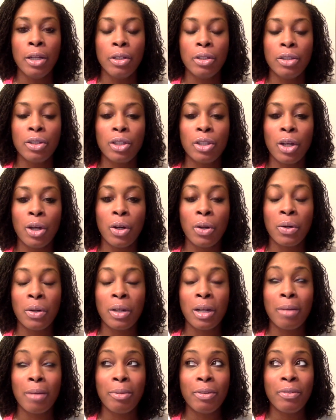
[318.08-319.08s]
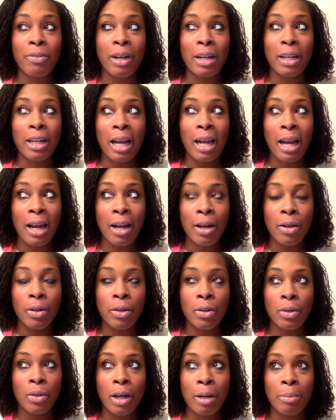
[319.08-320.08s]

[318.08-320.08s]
So come to find out,